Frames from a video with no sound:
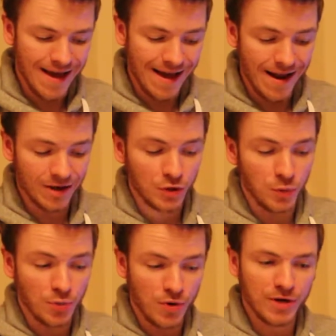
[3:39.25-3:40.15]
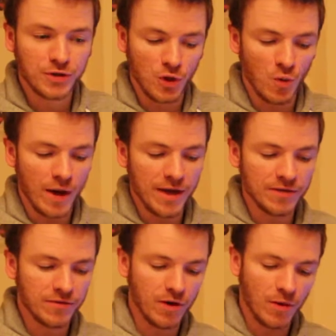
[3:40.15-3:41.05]
and actual practical
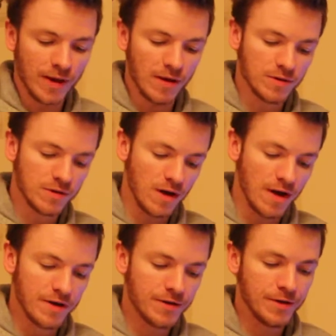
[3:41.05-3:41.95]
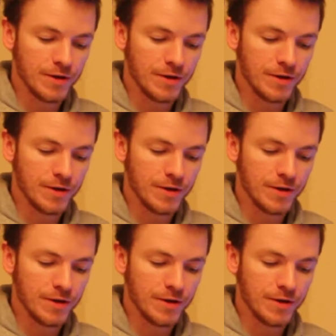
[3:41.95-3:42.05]
ways of going outside,